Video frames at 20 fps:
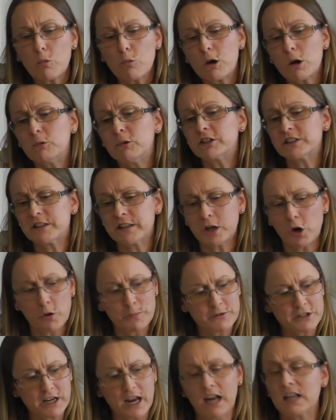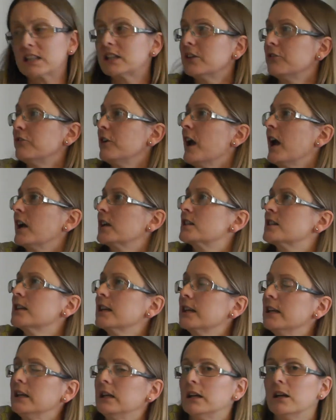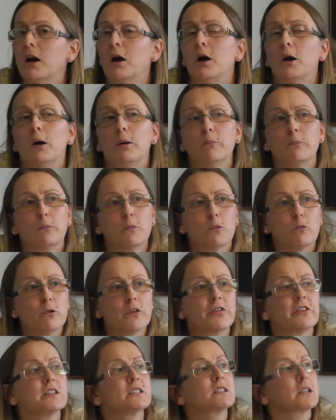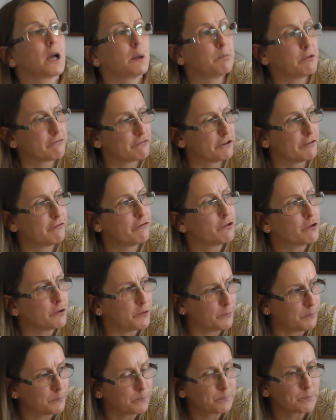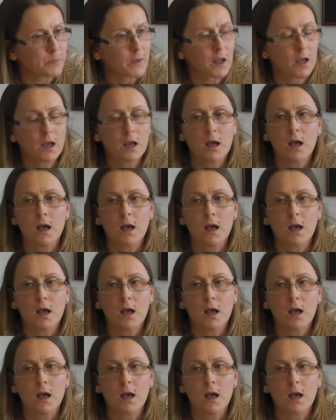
Now, what was the objective actually with this type of reform?